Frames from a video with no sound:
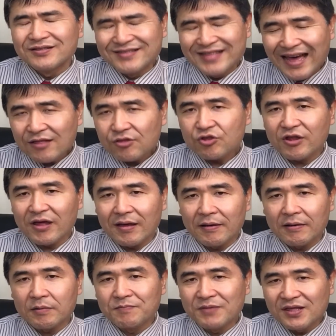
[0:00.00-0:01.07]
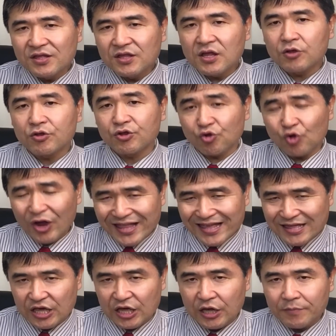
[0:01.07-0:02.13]
That's a business
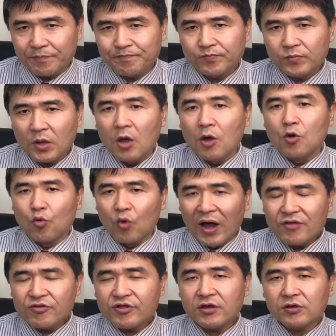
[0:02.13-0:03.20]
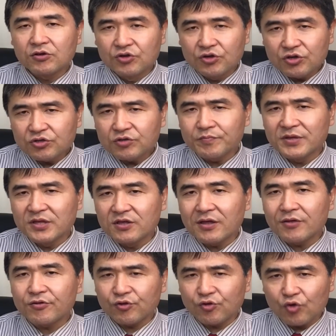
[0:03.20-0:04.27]
strategy. Once a good
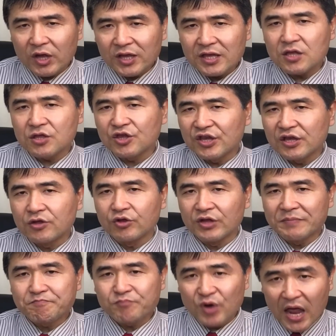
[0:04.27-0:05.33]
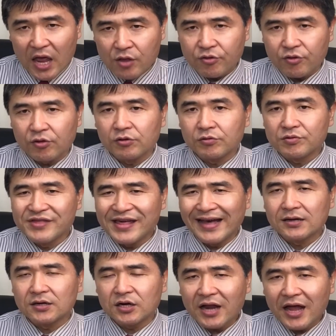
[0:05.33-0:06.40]
business strategy is in place,
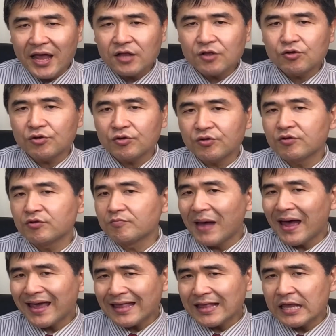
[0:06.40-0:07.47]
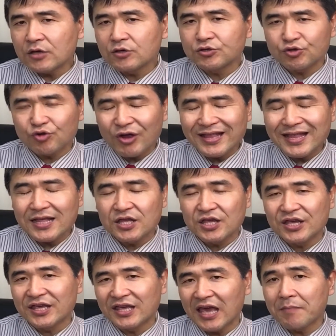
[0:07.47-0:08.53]
the right marketing
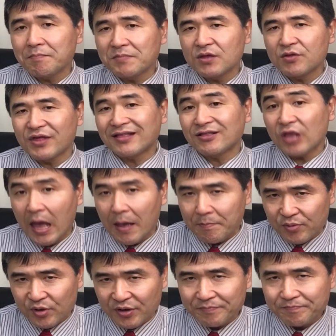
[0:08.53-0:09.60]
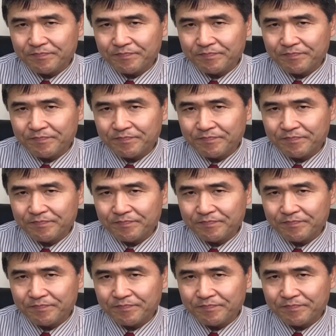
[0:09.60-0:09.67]
strategy can be set up.